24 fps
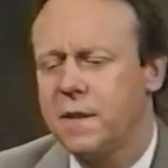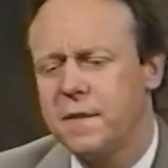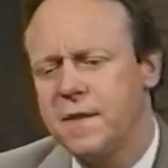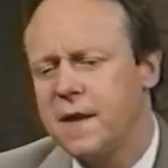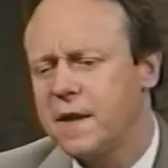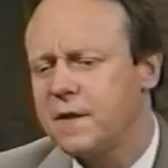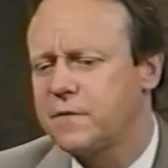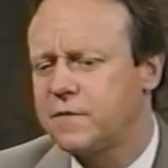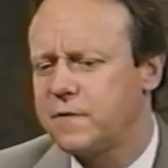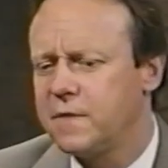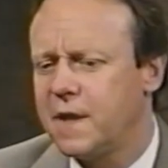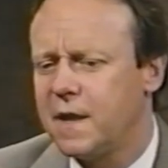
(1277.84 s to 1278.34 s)

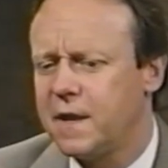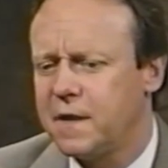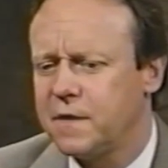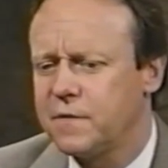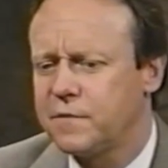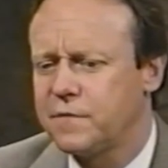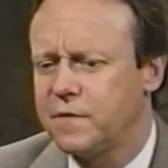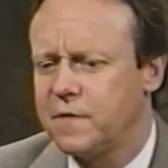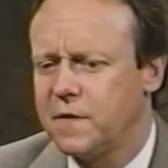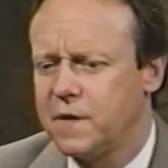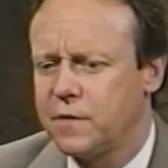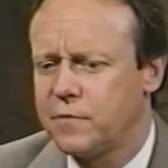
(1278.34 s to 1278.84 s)
that
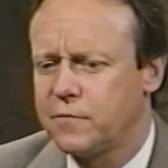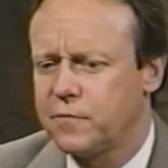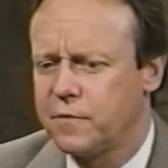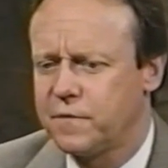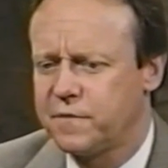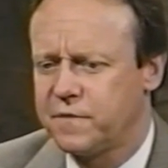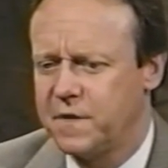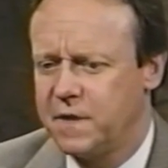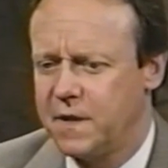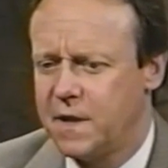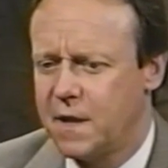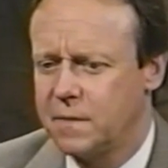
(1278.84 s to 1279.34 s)
is an
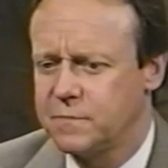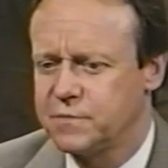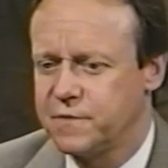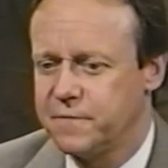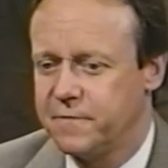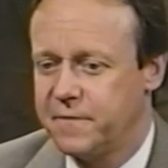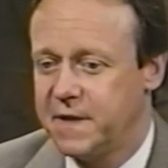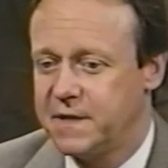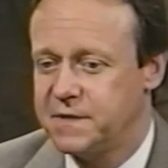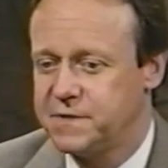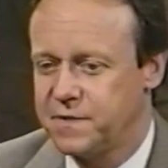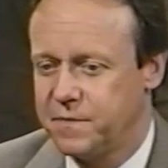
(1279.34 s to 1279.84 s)
interesting
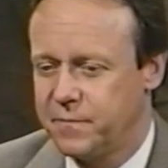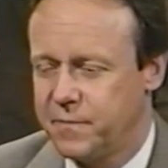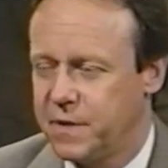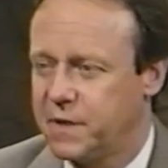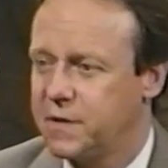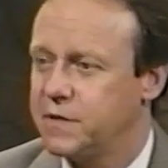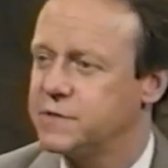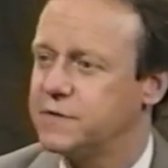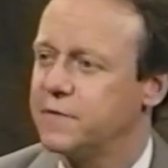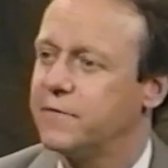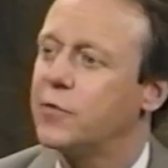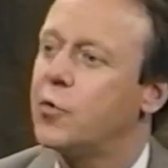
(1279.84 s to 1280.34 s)
observation
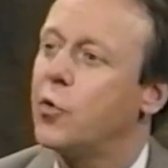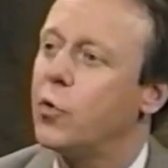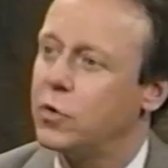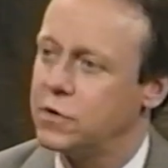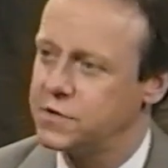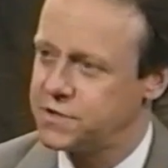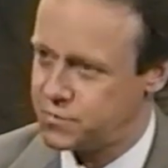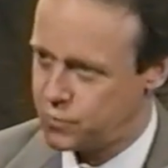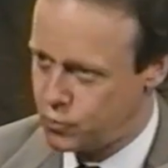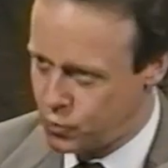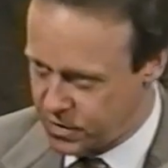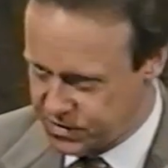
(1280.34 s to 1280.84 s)
because, of
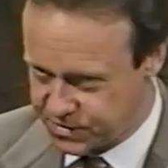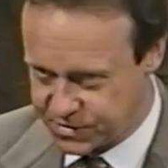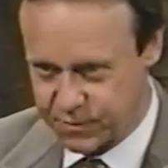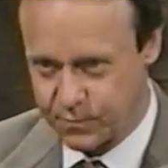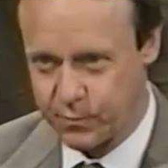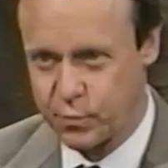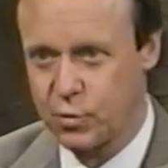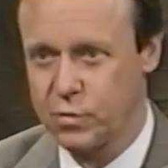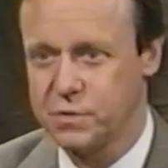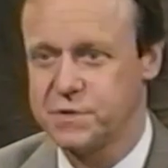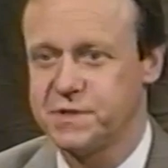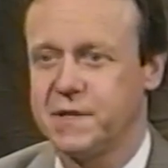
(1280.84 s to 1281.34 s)
course, once a
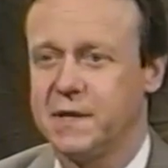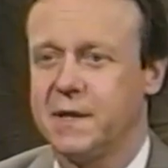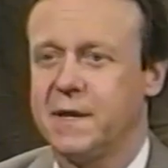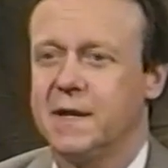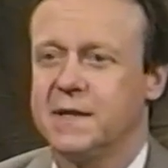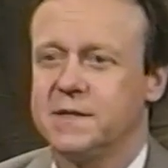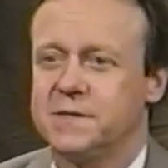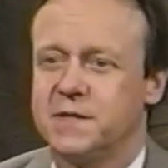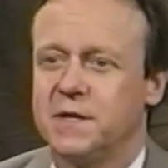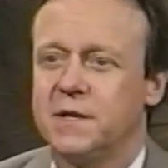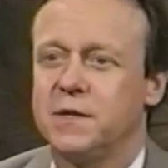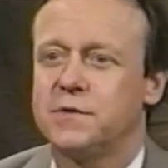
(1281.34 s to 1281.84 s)
person
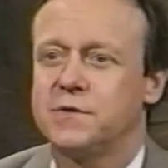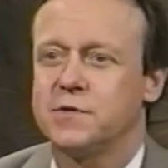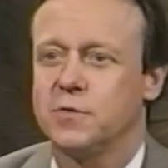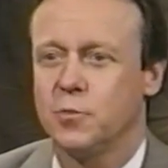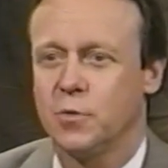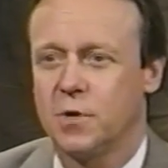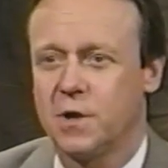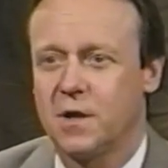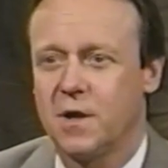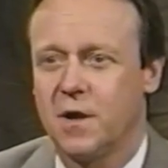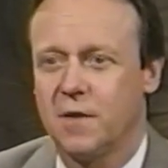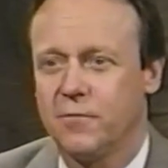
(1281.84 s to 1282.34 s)
gets into
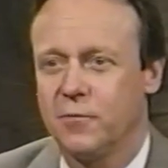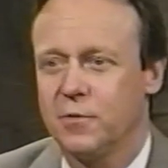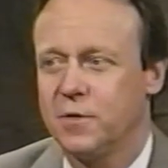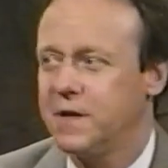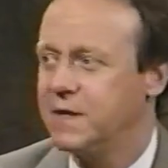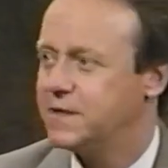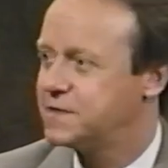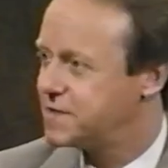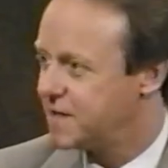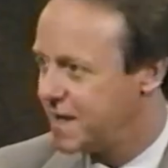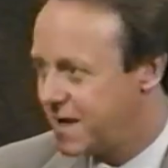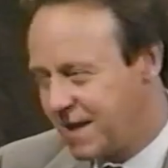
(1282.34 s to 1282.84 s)
recovery,
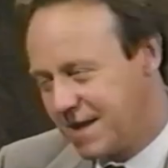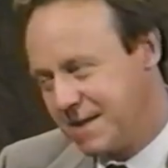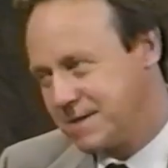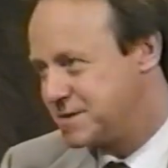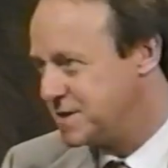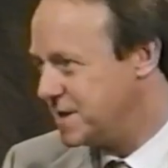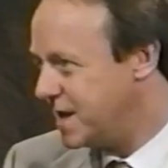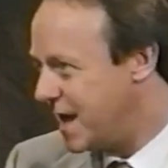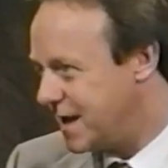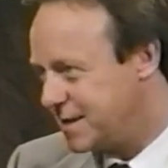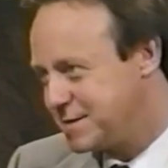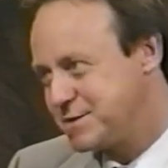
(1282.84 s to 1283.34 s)
it's
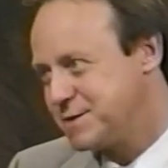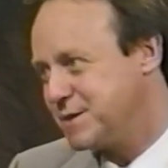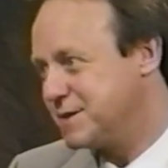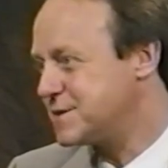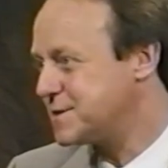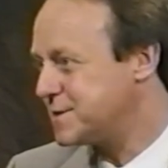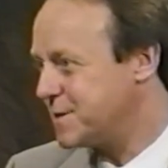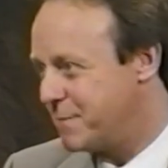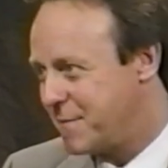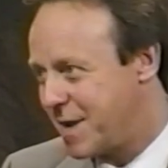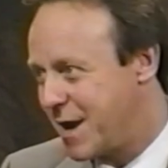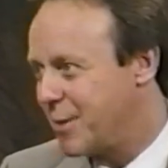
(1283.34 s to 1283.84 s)
not
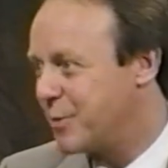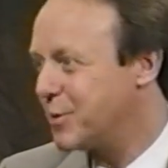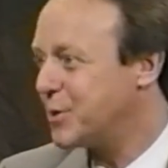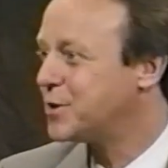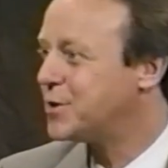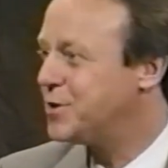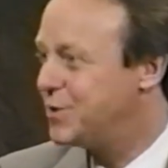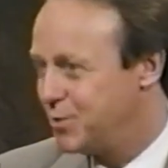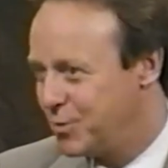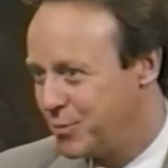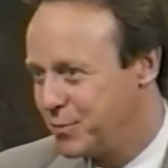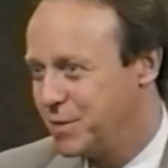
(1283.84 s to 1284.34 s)
just about
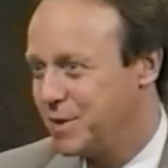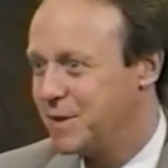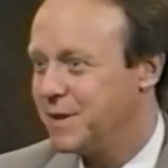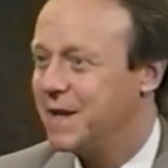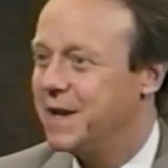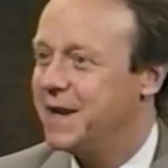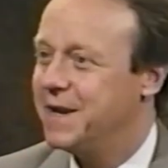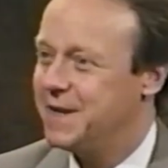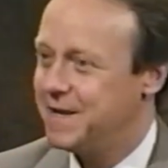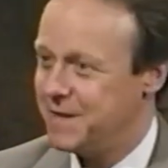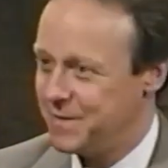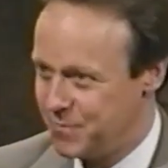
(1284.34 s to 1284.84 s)

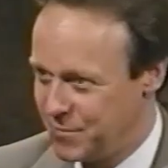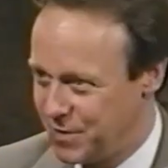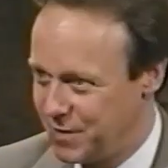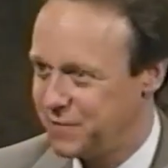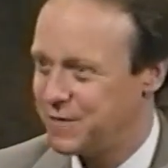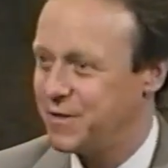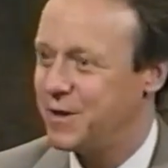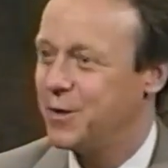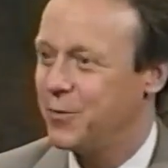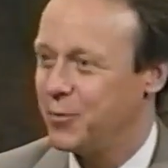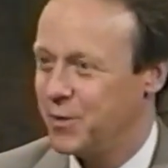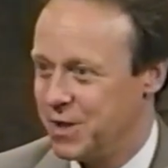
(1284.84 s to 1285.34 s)
accumulating
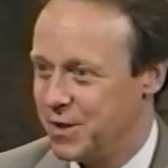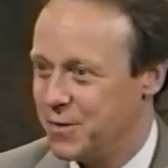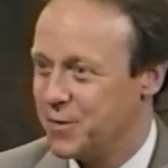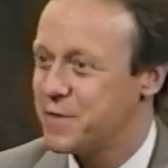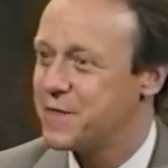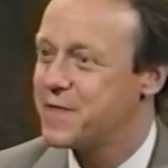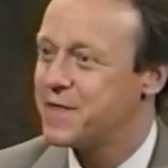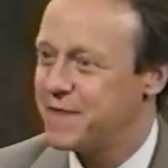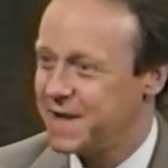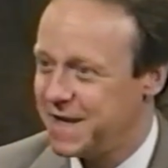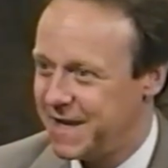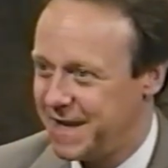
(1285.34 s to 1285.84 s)
material
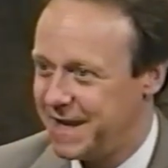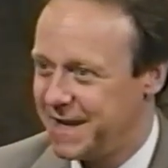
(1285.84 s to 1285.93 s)
things.